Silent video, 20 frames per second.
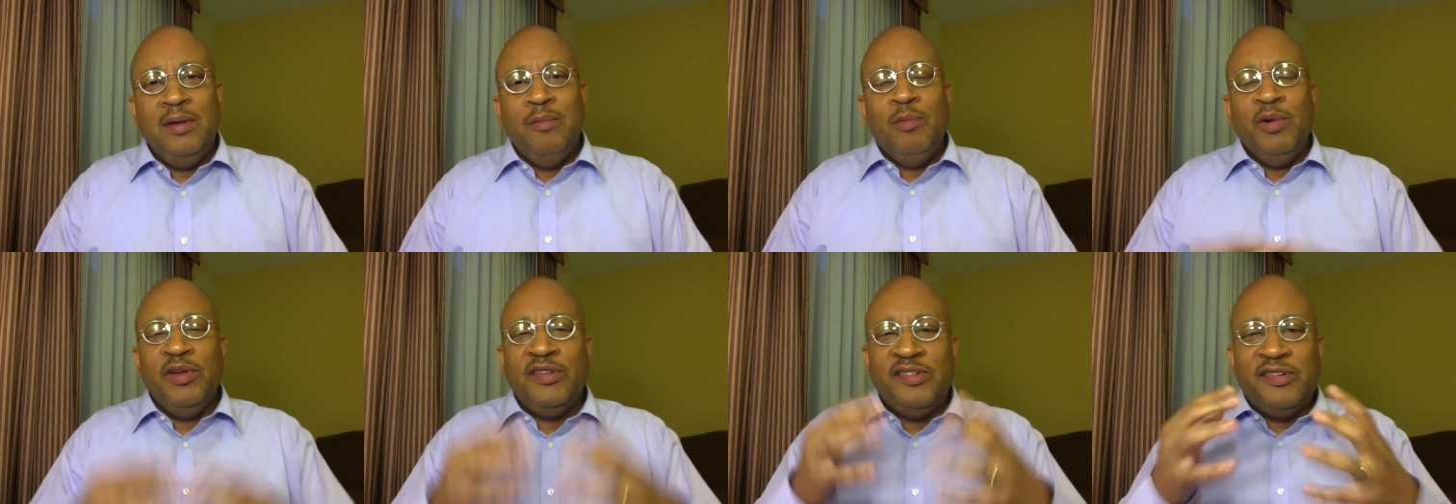
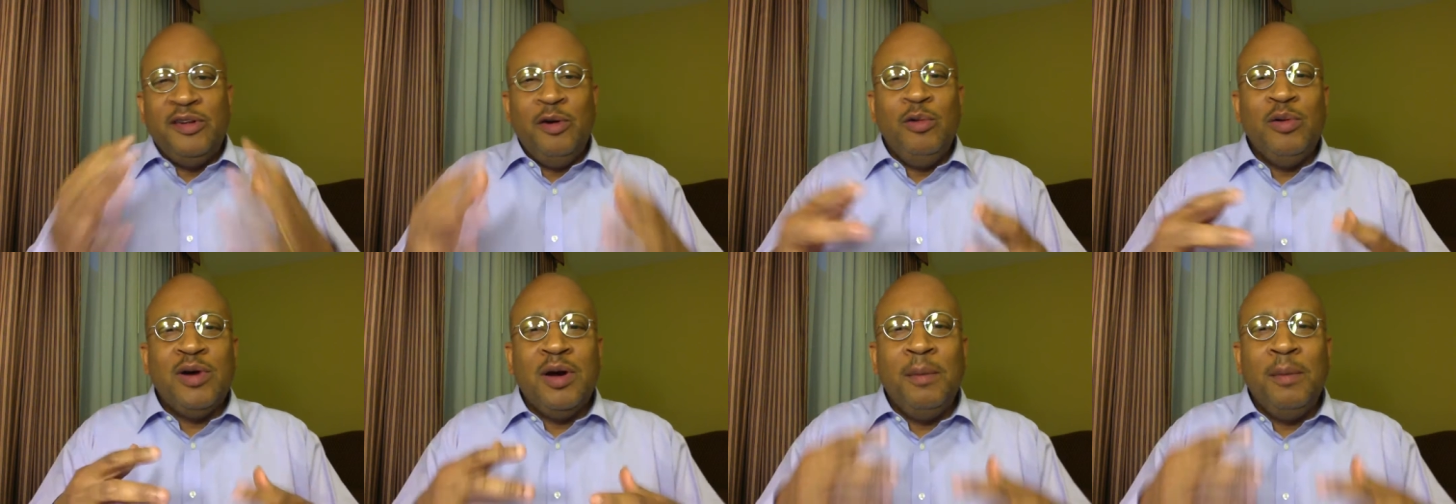we're
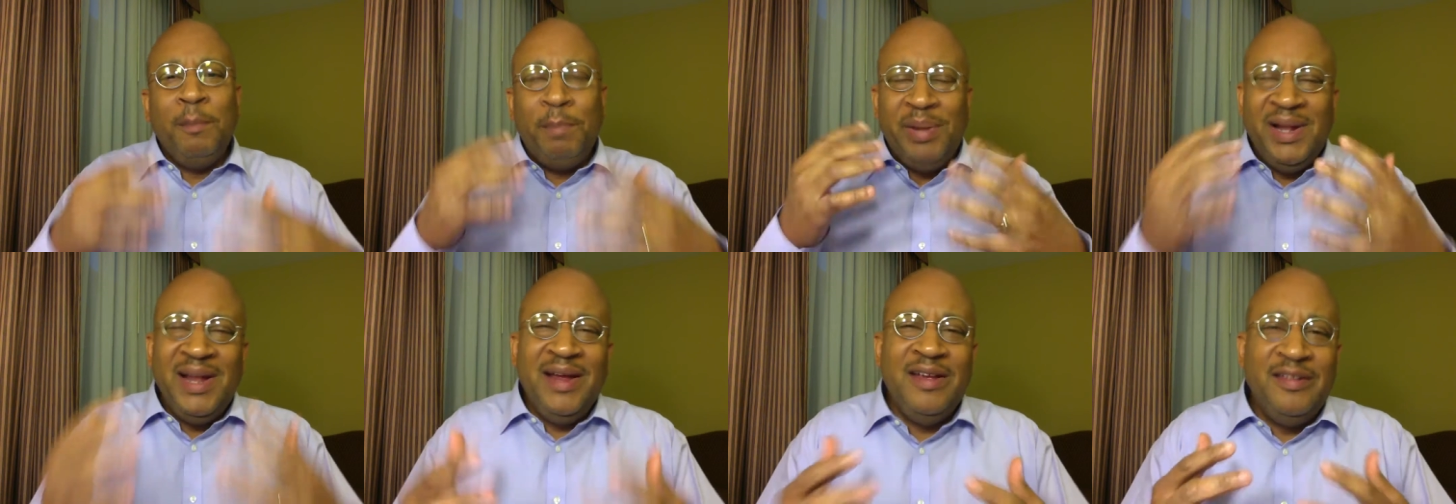so
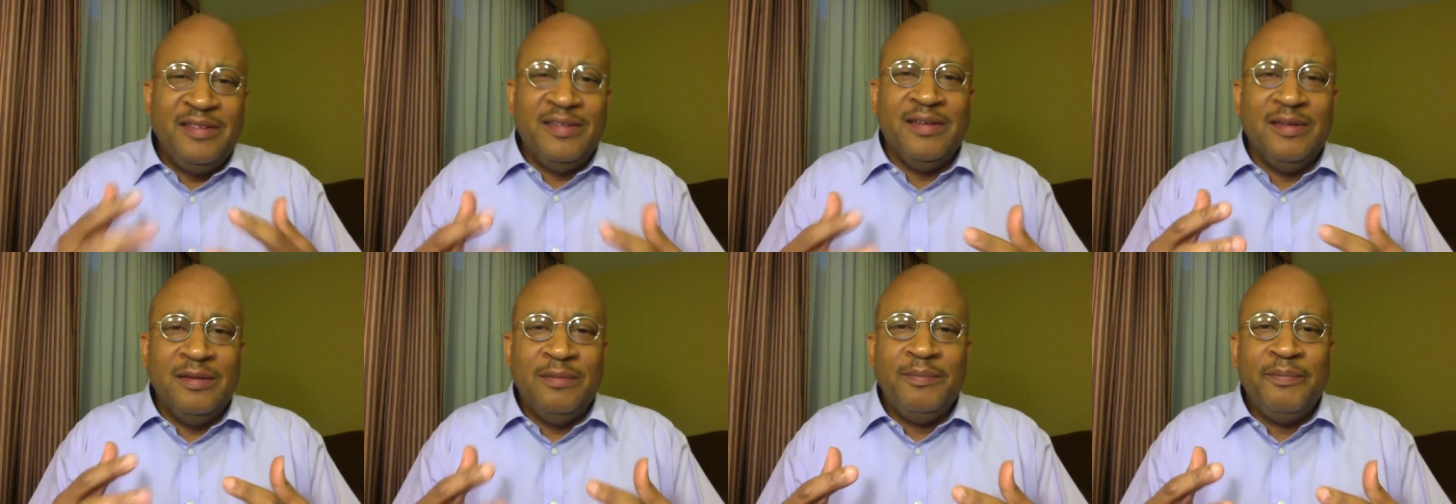
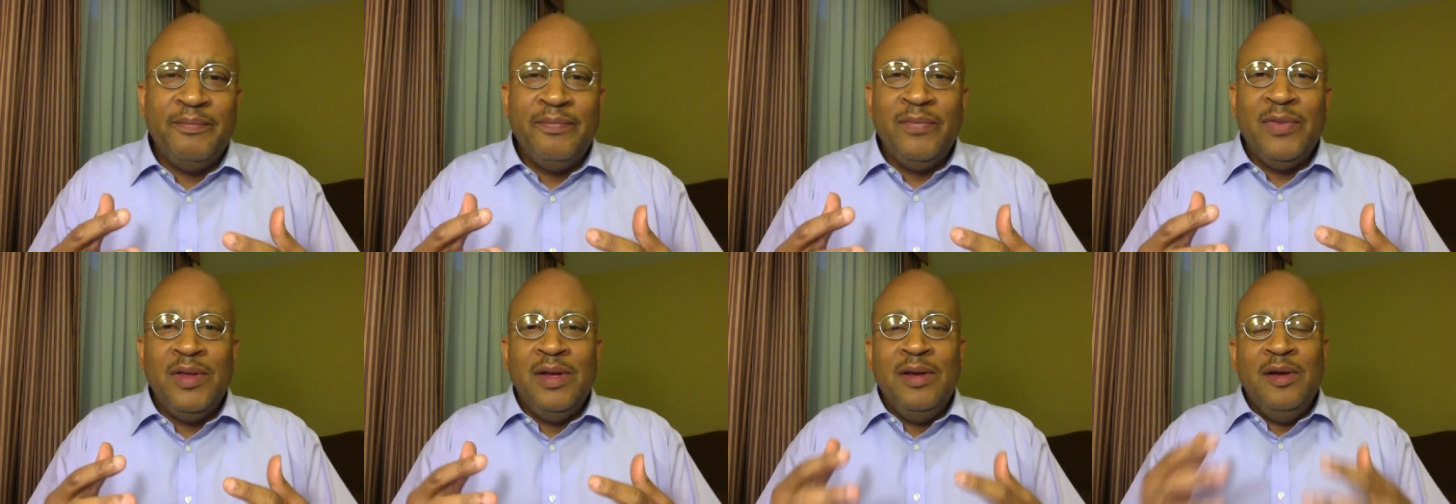complacent
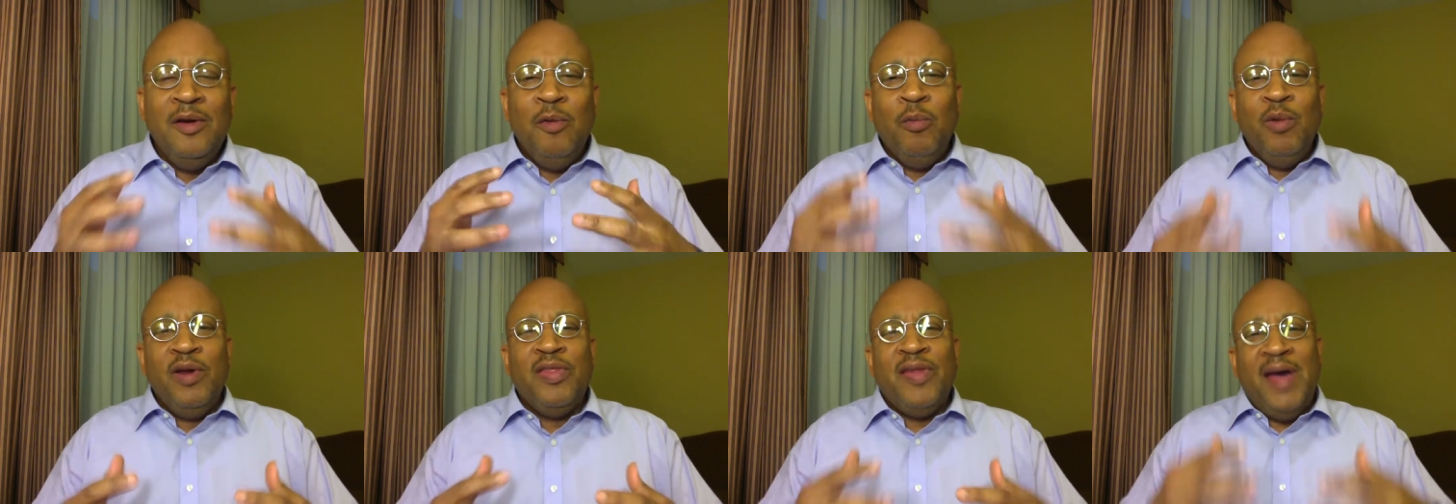
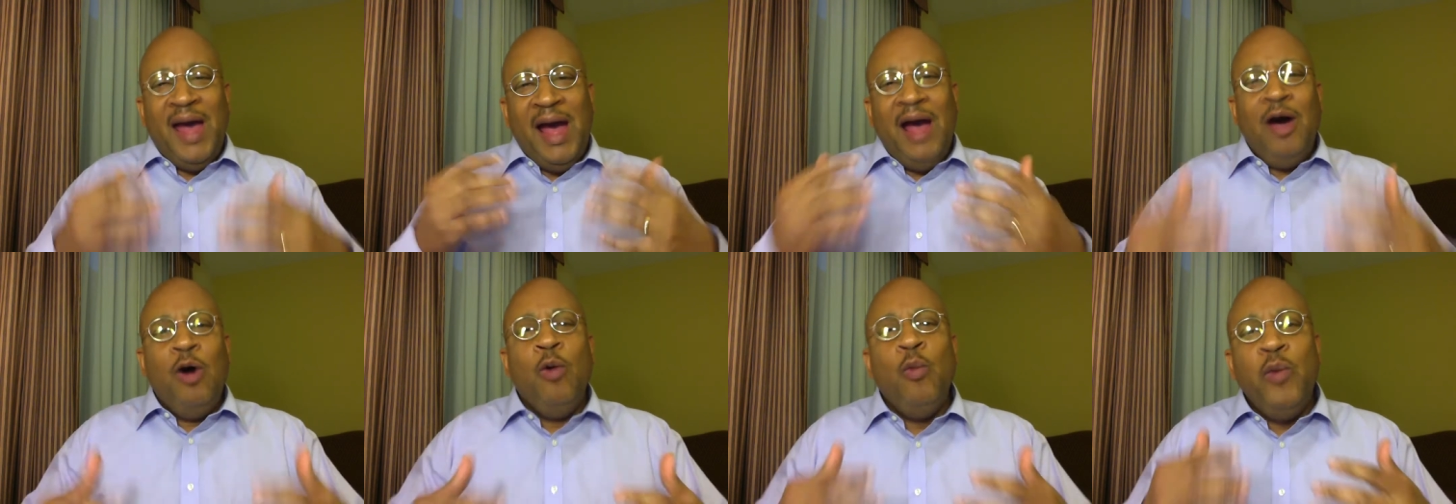with
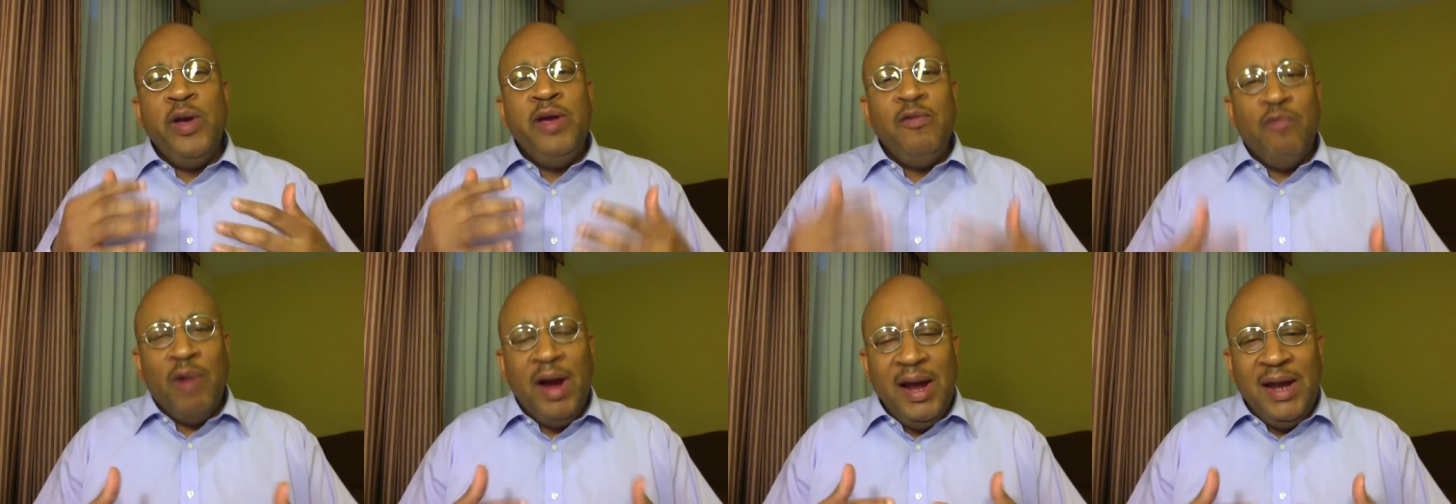how we
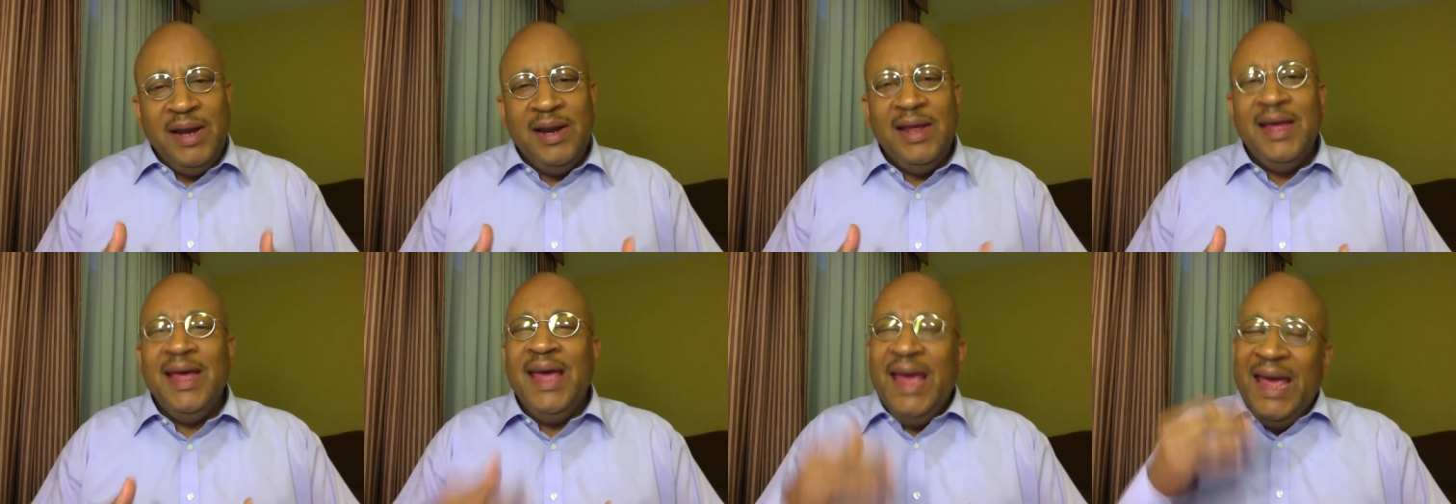
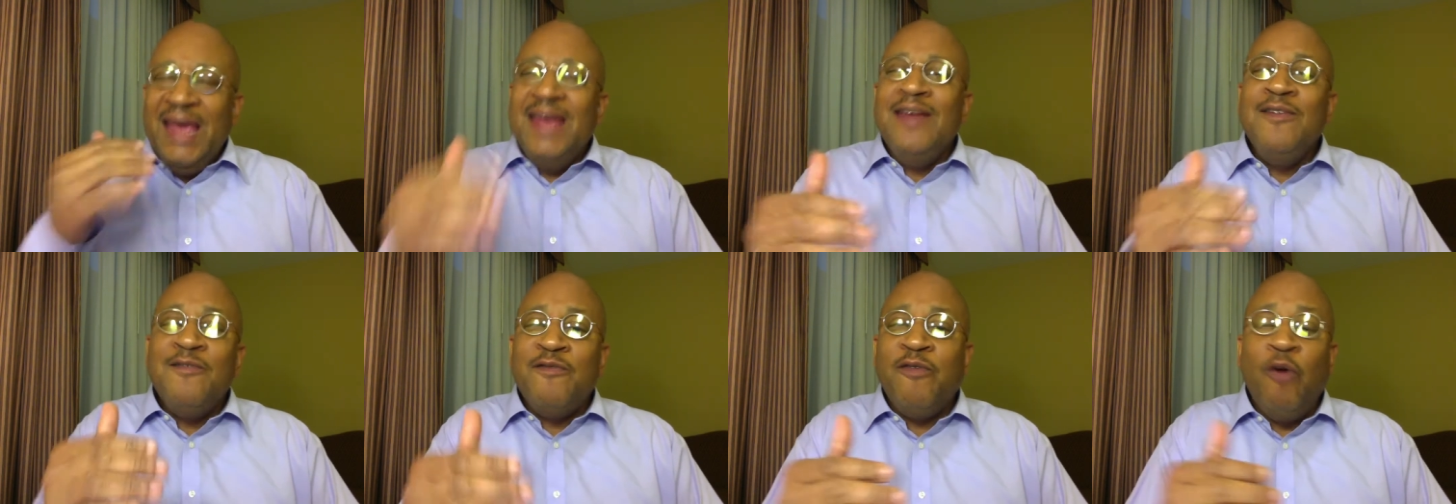write
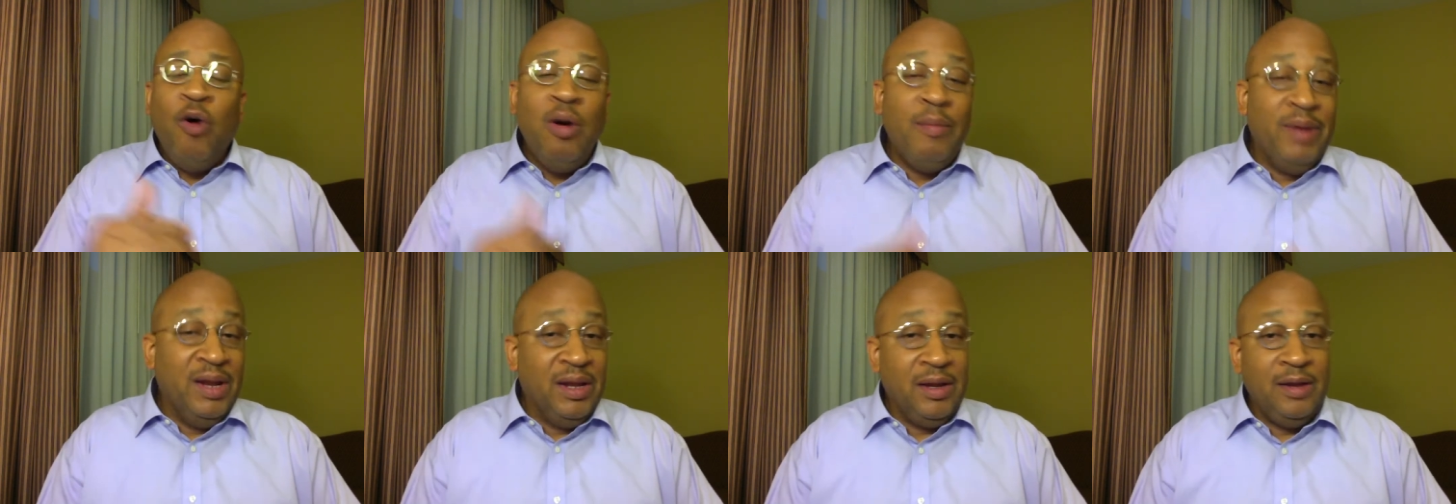
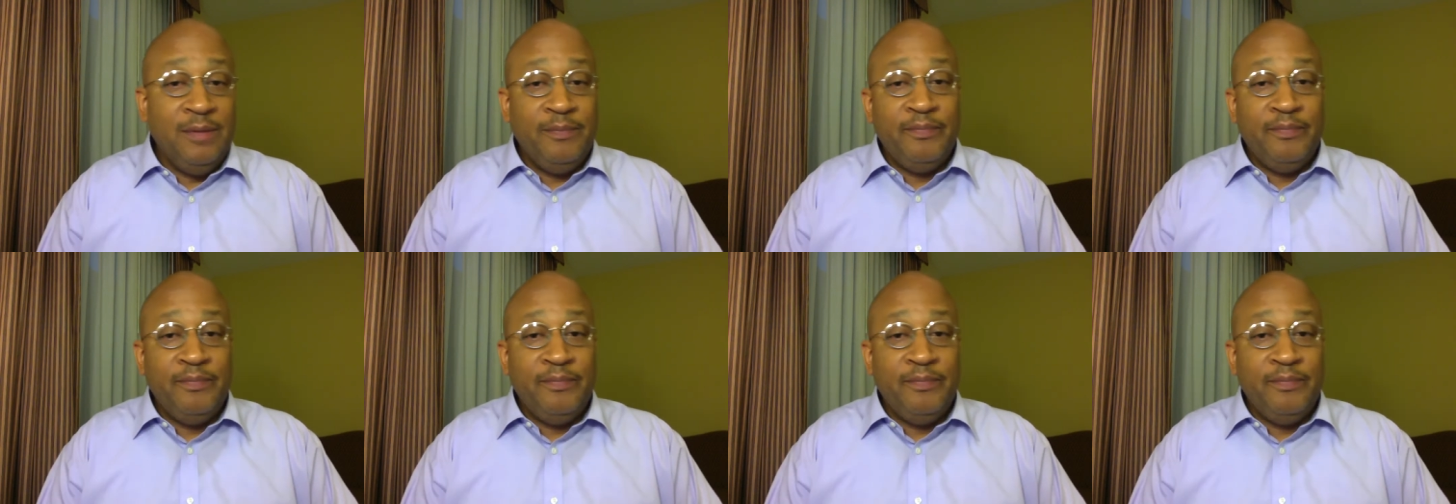informally